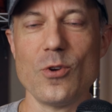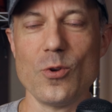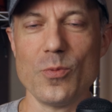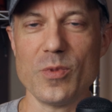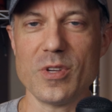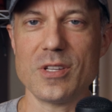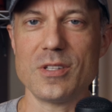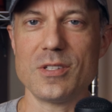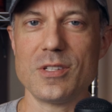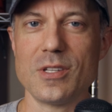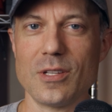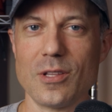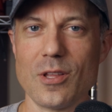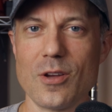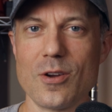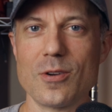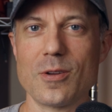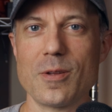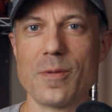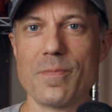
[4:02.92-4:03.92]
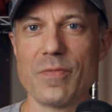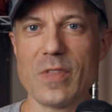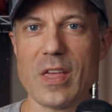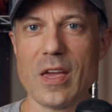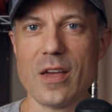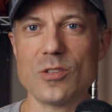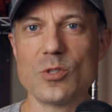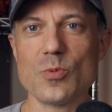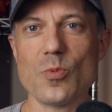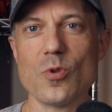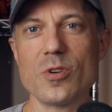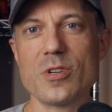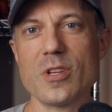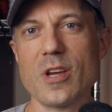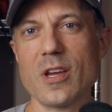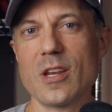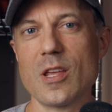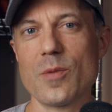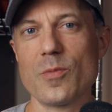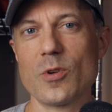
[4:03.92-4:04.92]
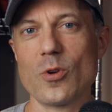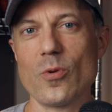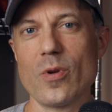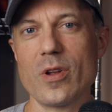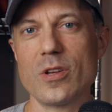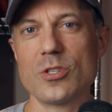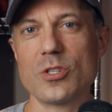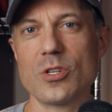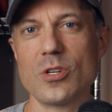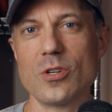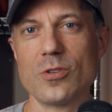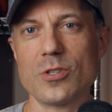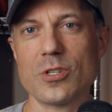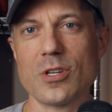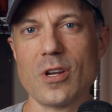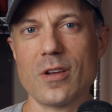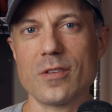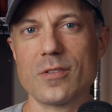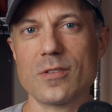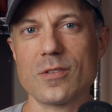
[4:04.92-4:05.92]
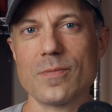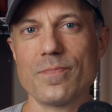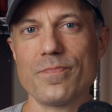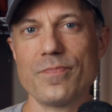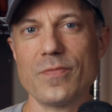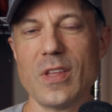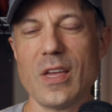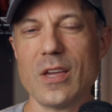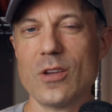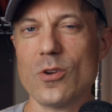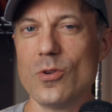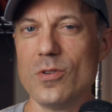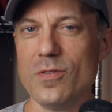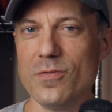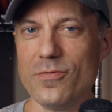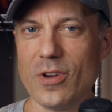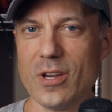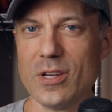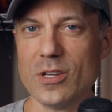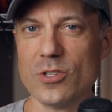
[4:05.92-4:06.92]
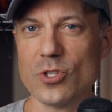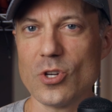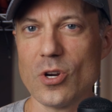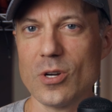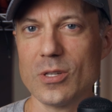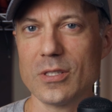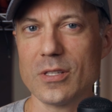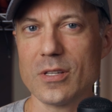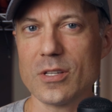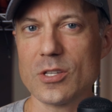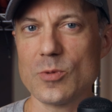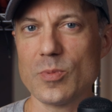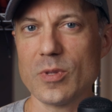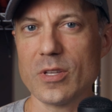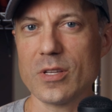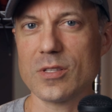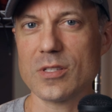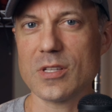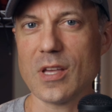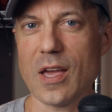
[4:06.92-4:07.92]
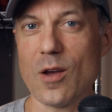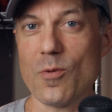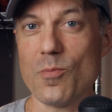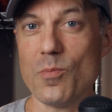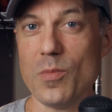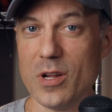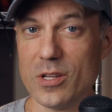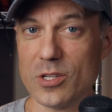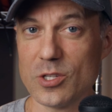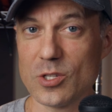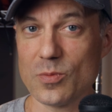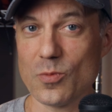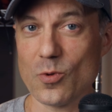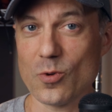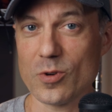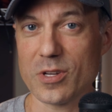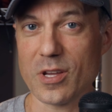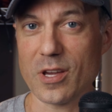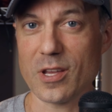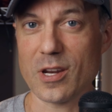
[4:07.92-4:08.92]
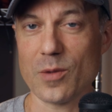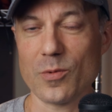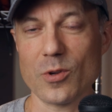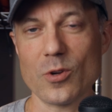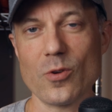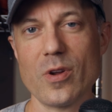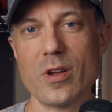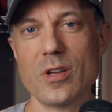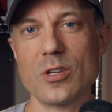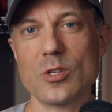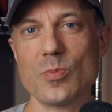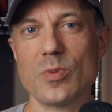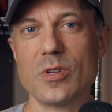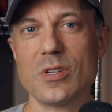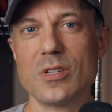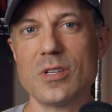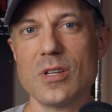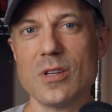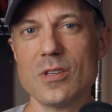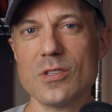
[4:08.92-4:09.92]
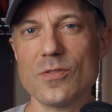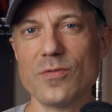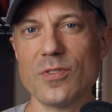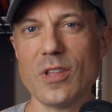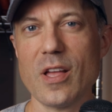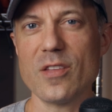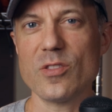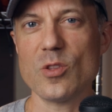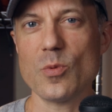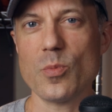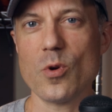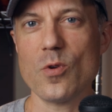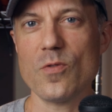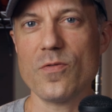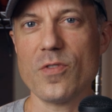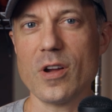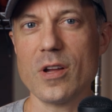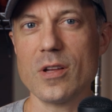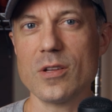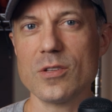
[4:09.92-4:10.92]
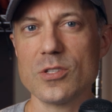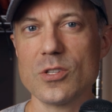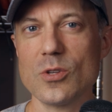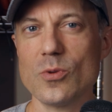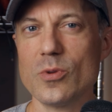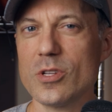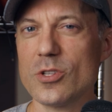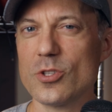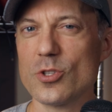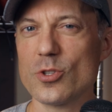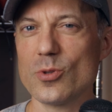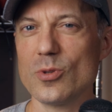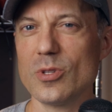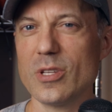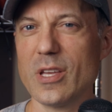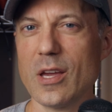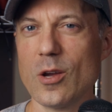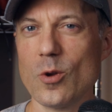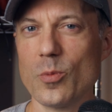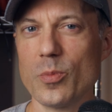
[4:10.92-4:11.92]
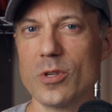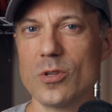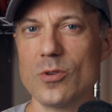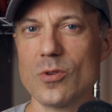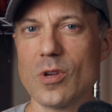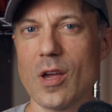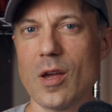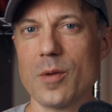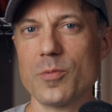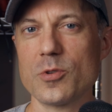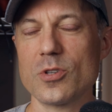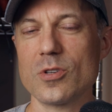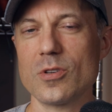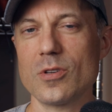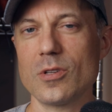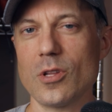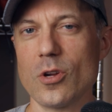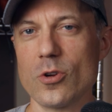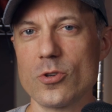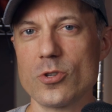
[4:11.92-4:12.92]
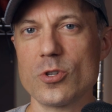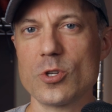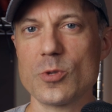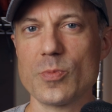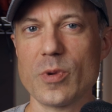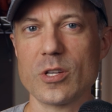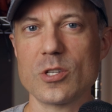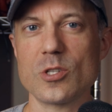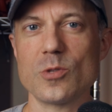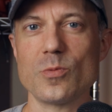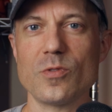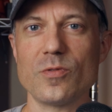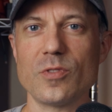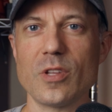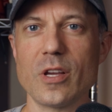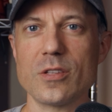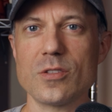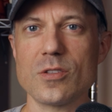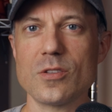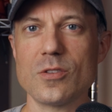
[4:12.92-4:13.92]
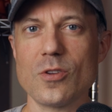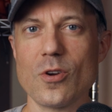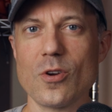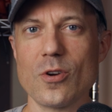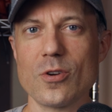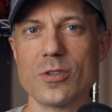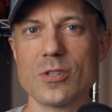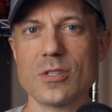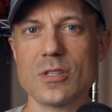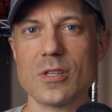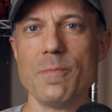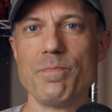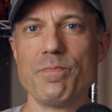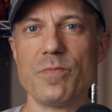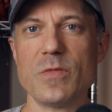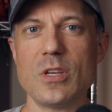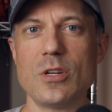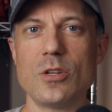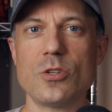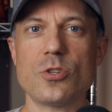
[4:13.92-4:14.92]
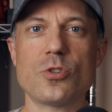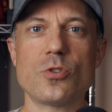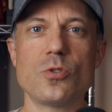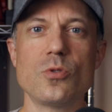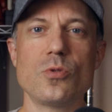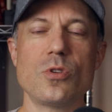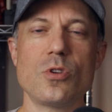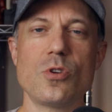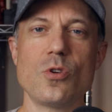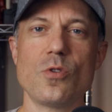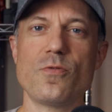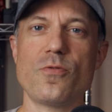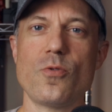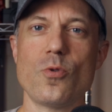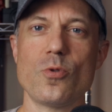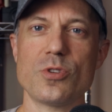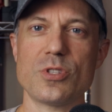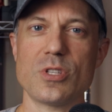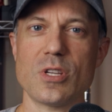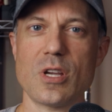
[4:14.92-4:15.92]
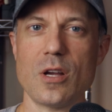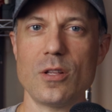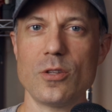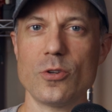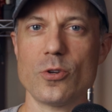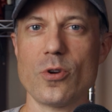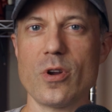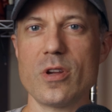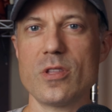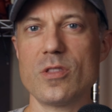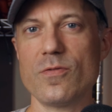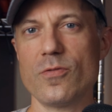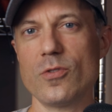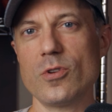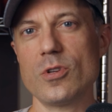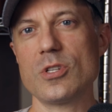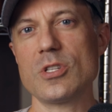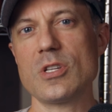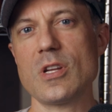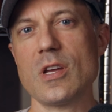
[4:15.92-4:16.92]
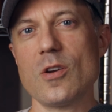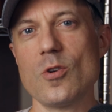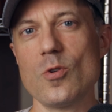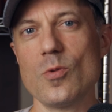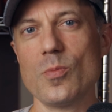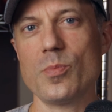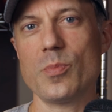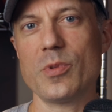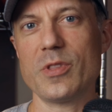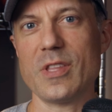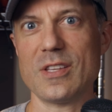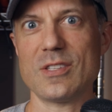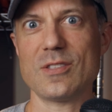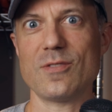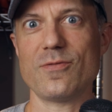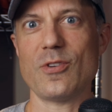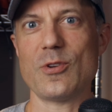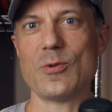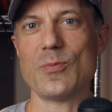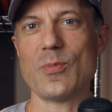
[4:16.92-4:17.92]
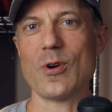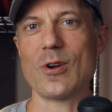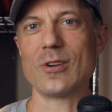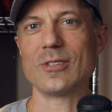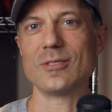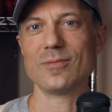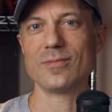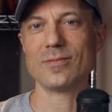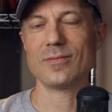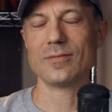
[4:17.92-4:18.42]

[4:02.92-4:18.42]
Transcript: Filming in D-log adds more dynamic range to your shots. I couldn't find a chart that explains how much more dynamic range, but it does flatten the profile, so it is truly helping you capture a larger spectrum of lights and darks. It is true that you're forced to color grade the footage now, but that's the fun part.